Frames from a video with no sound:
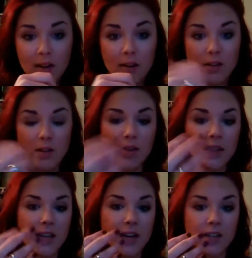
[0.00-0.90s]
So it is
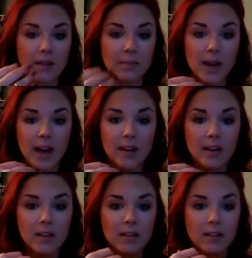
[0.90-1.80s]
actually matte,
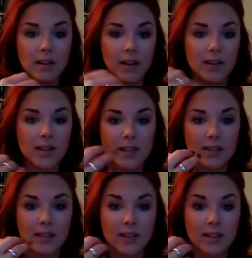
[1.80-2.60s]
and it doesn't...